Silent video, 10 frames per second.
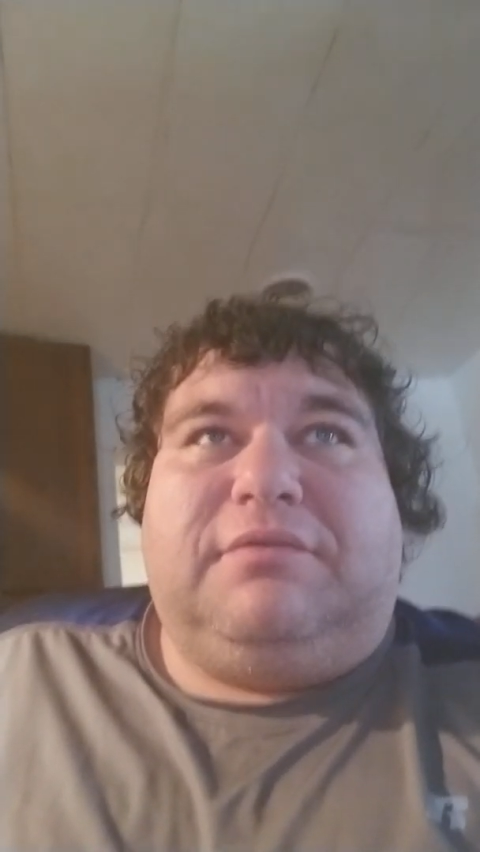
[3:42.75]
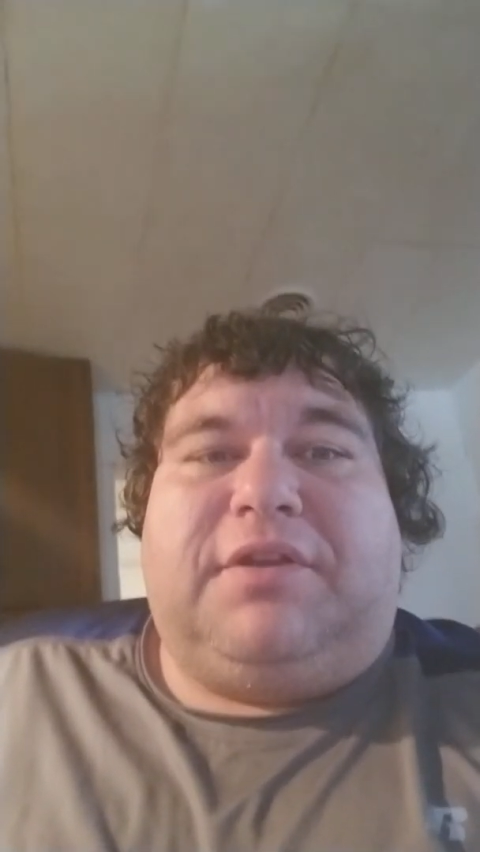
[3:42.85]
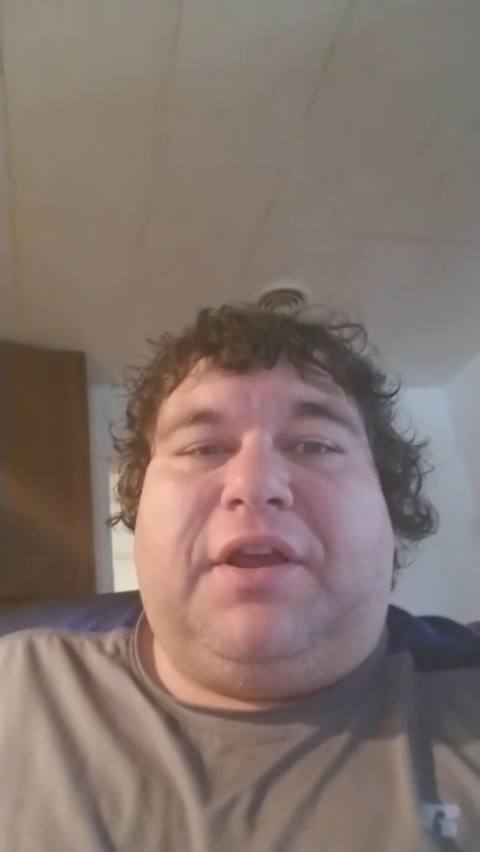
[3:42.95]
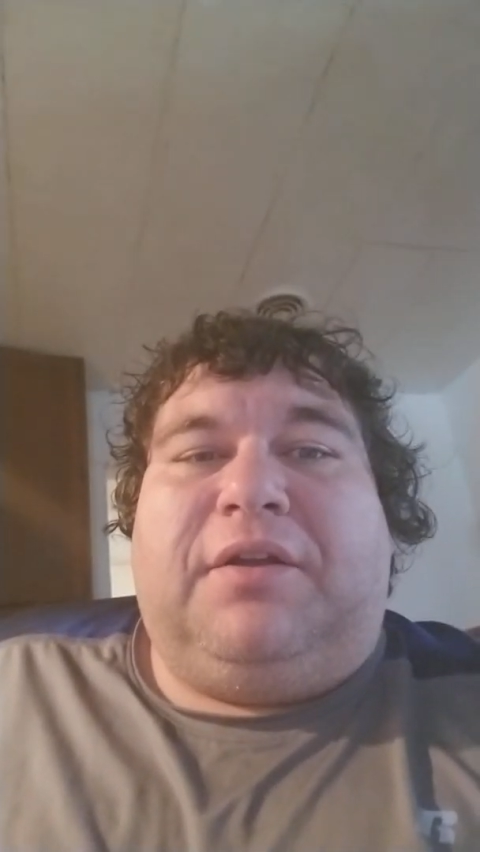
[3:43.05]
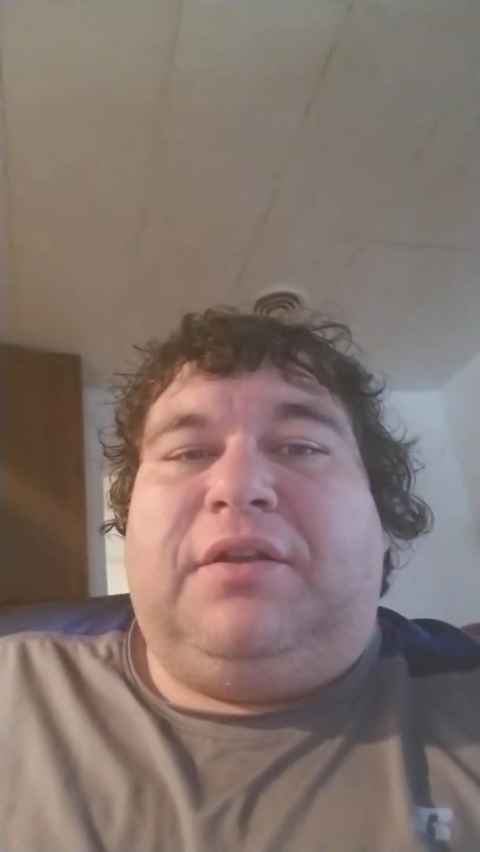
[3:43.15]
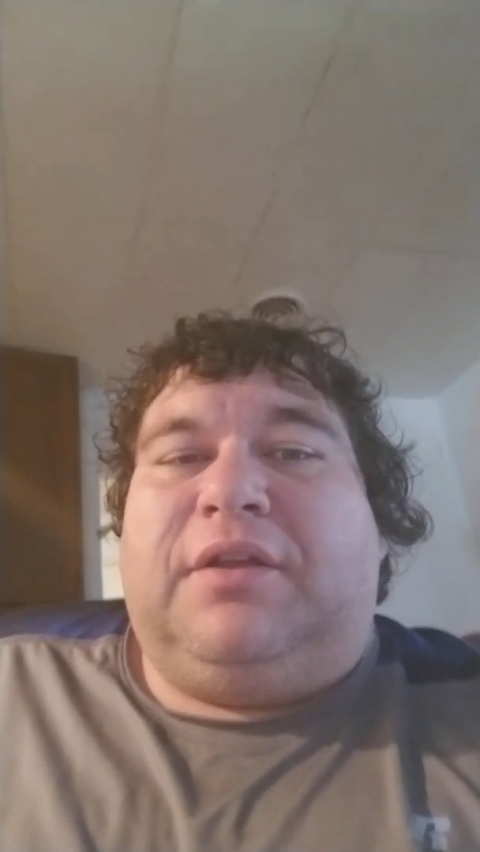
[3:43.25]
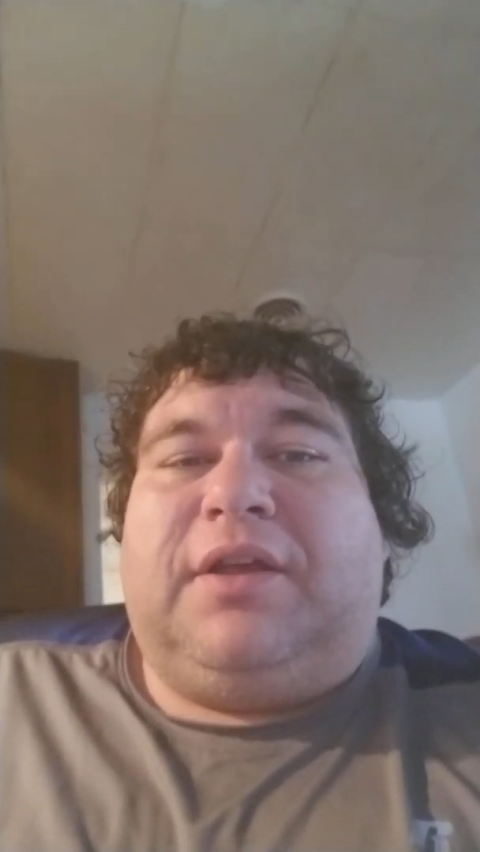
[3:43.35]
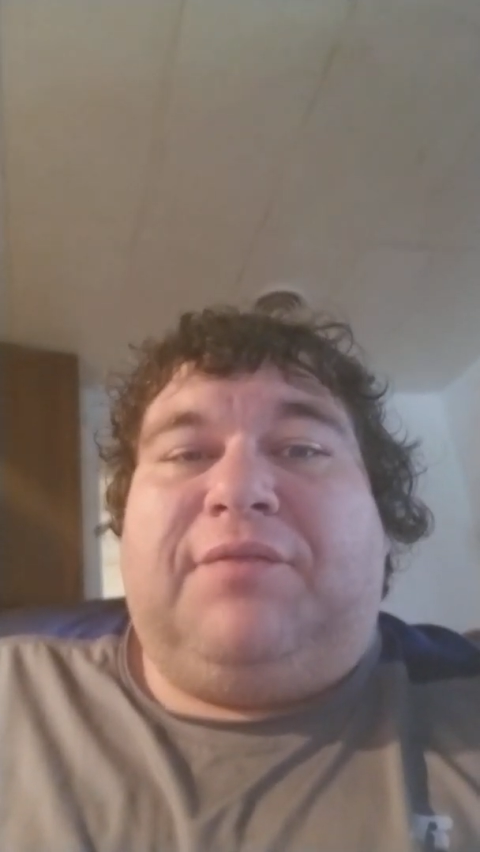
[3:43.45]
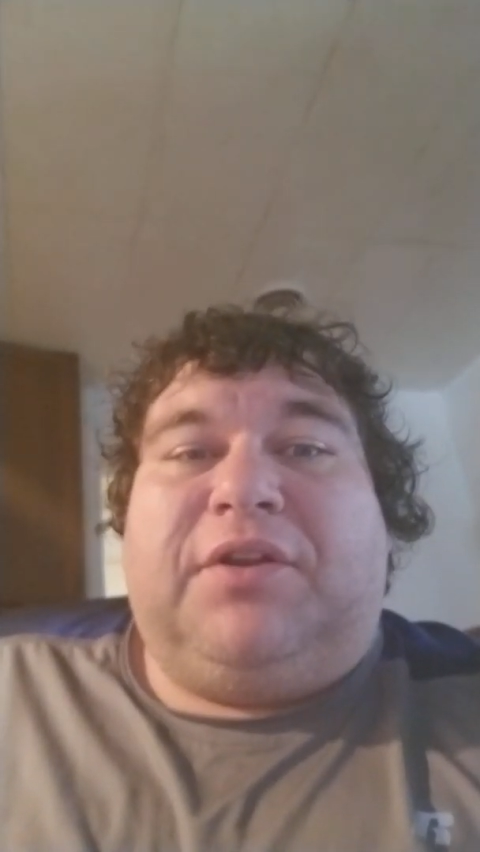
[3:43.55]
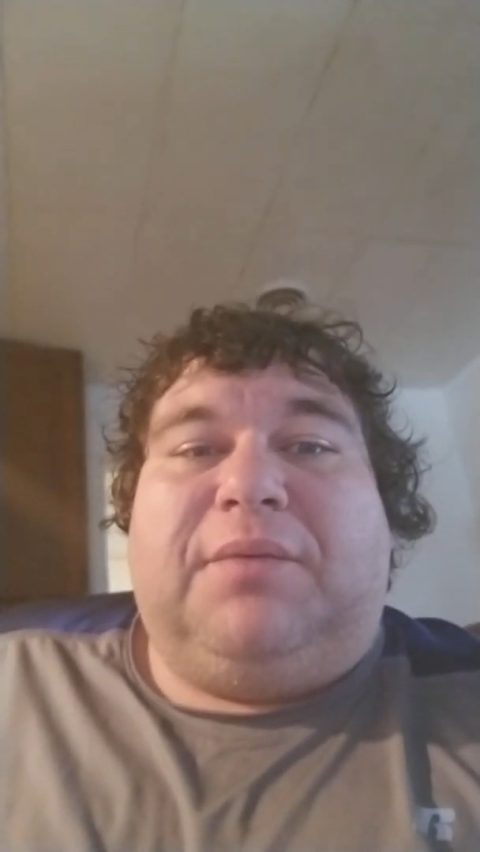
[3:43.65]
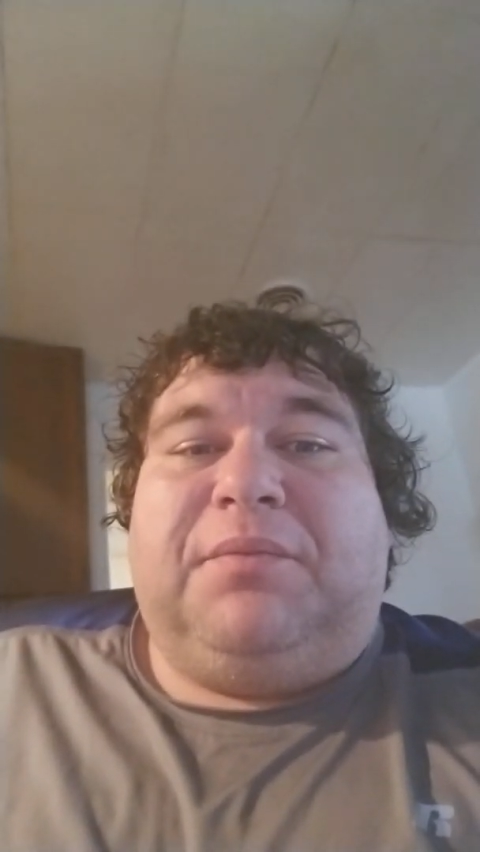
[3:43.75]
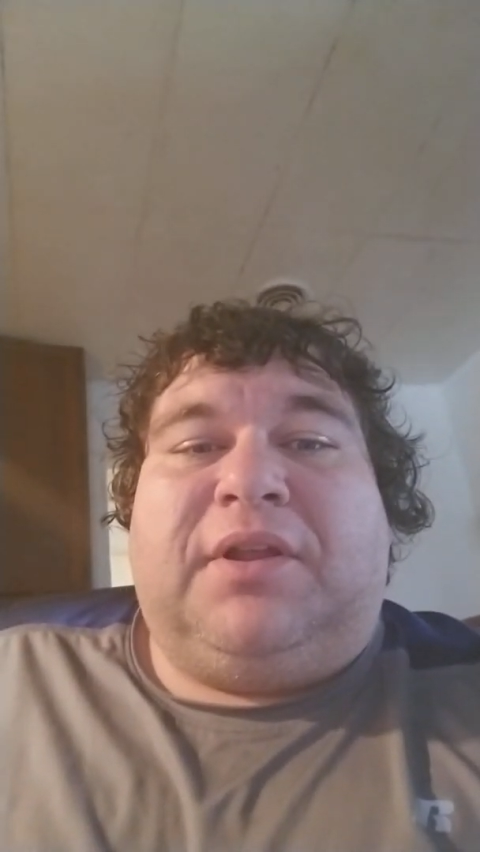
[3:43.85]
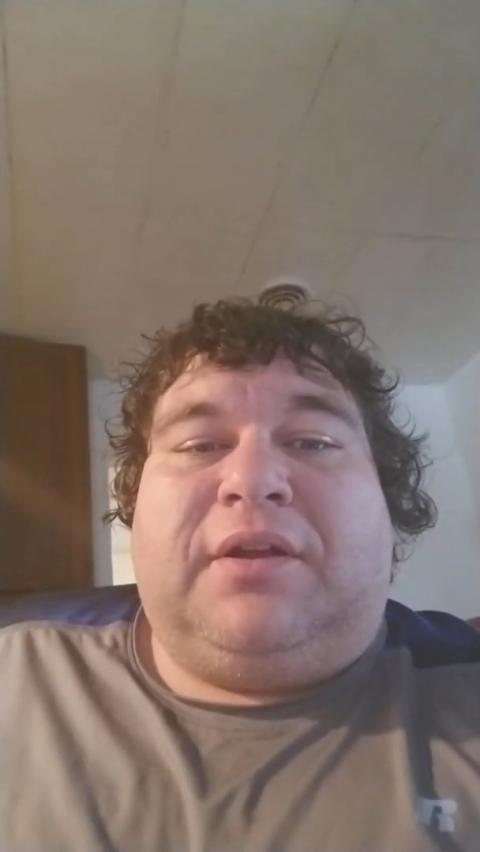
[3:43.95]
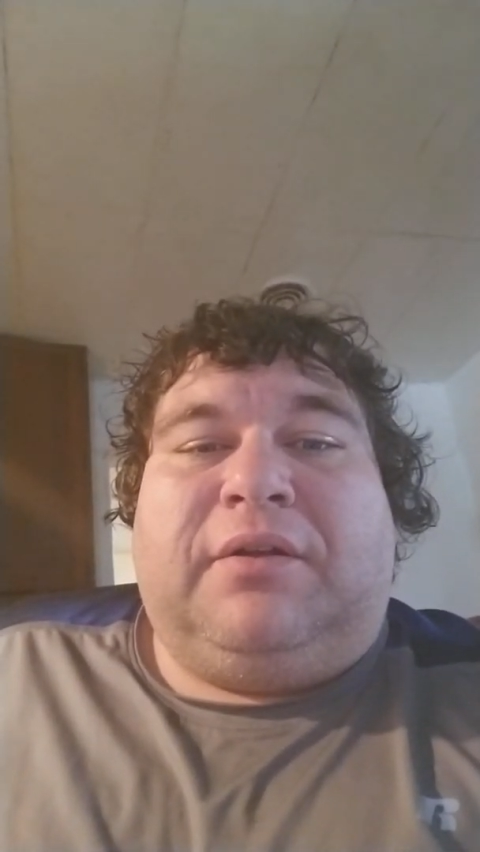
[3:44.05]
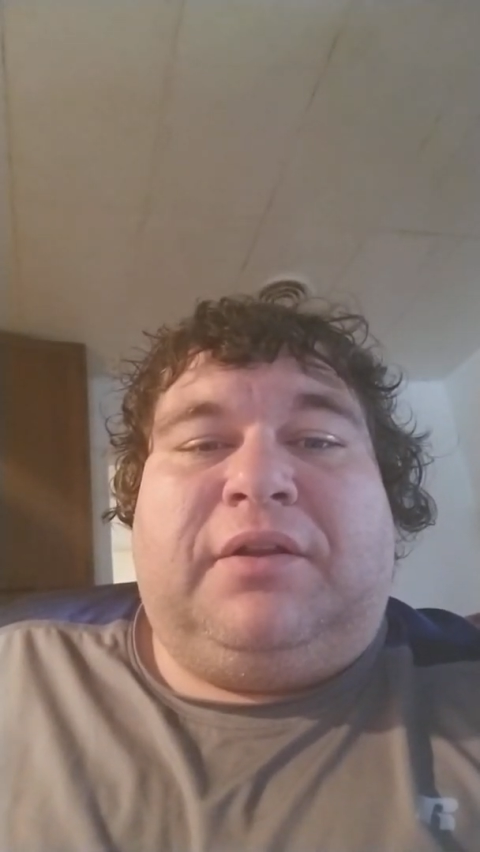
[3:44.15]
cared to have an
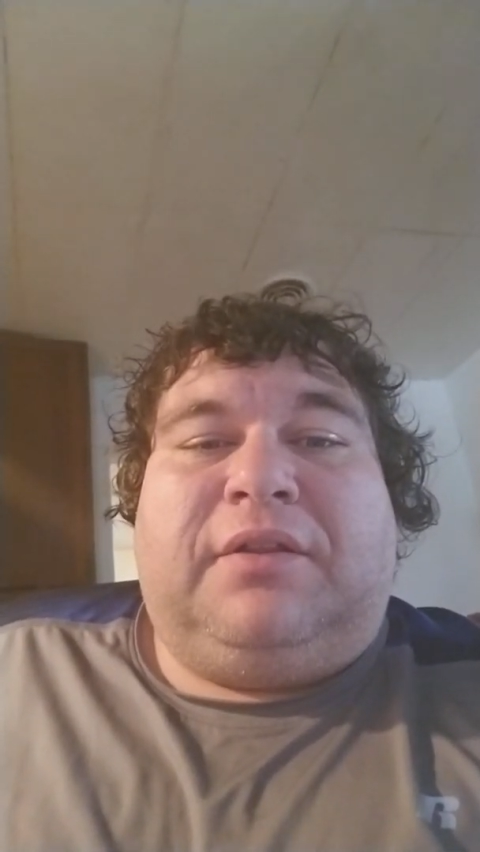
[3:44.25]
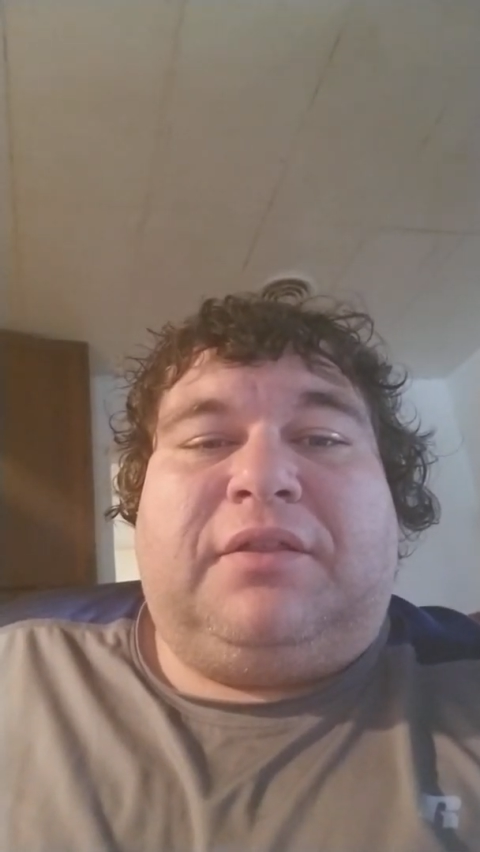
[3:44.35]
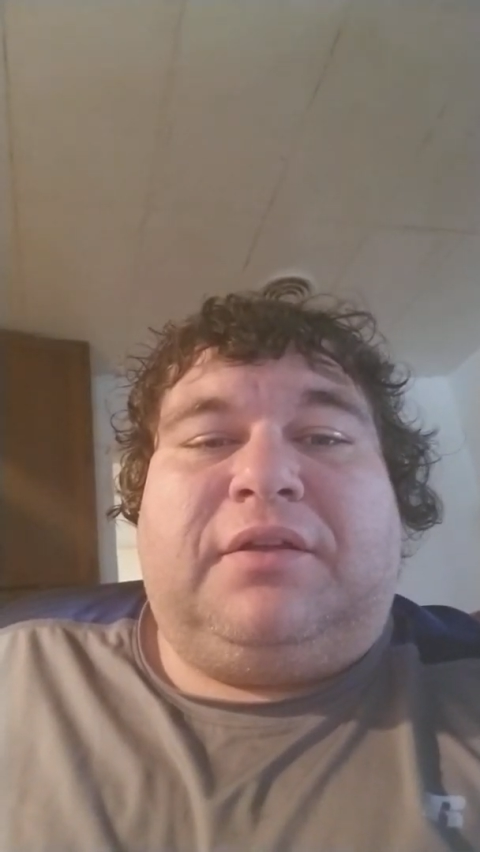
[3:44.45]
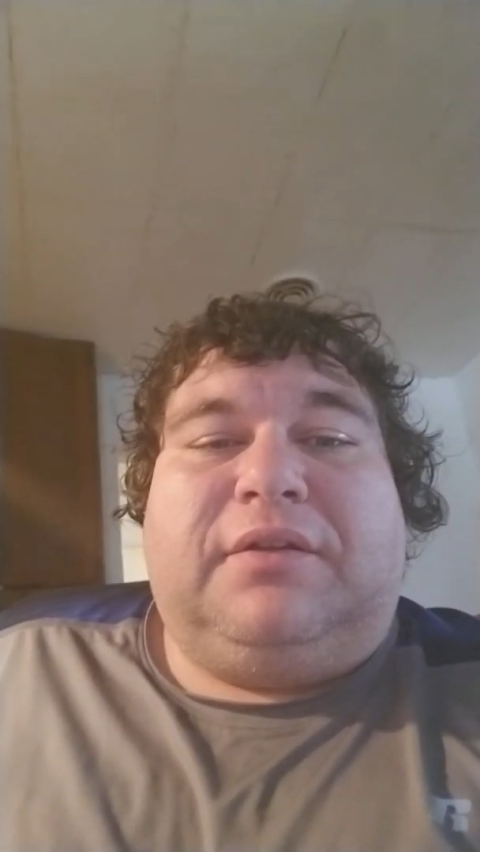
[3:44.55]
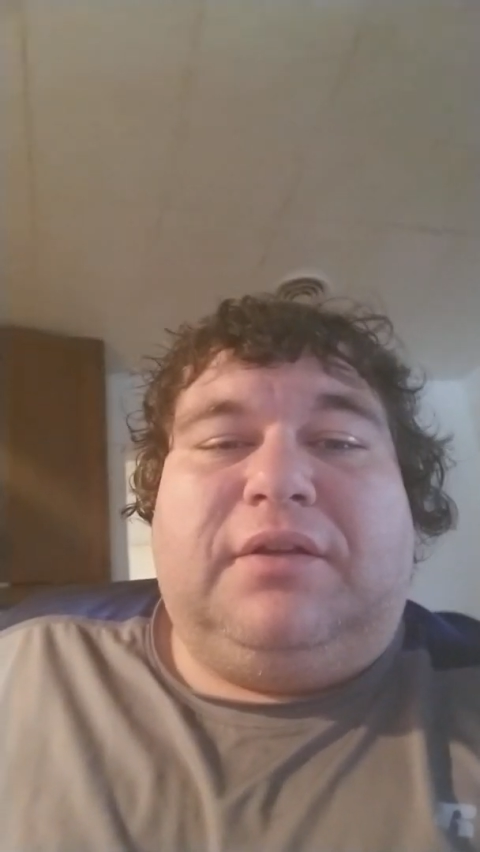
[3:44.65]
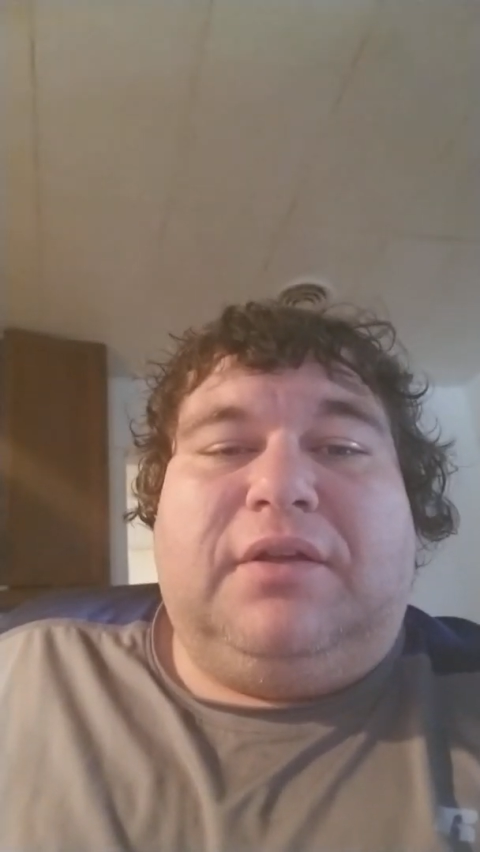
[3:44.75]
update on anything.